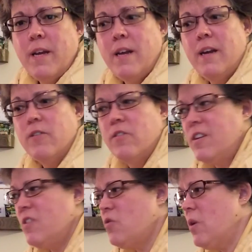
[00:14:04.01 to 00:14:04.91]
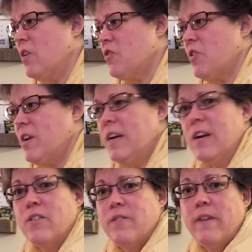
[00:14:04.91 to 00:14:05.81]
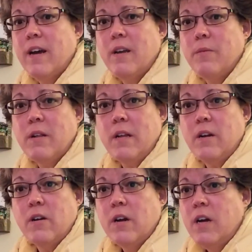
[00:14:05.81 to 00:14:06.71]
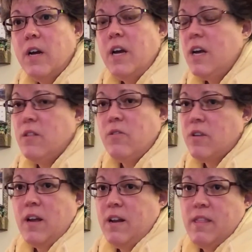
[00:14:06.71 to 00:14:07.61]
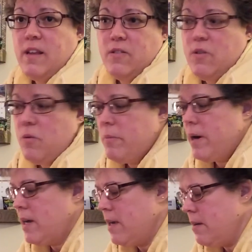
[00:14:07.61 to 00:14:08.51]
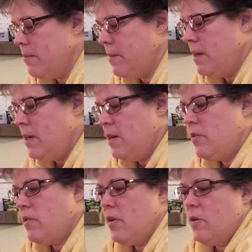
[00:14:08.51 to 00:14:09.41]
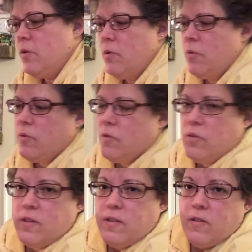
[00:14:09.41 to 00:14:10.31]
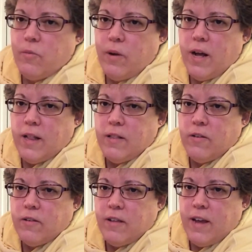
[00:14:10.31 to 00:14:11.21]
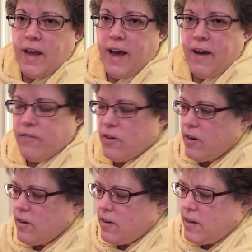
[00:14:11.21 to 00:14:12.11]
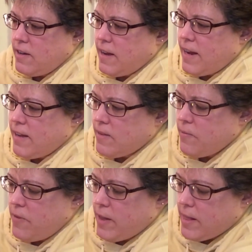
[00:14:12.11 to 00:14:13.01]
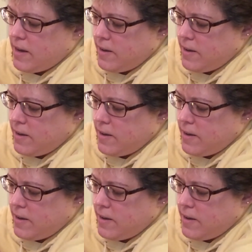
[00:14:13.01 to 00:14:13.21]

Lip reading: He hears a dishwasher, he hears a vacuum cleaner, and those kind of things don't bug him. So this is what Ollie looks like after. He's a handsome fella.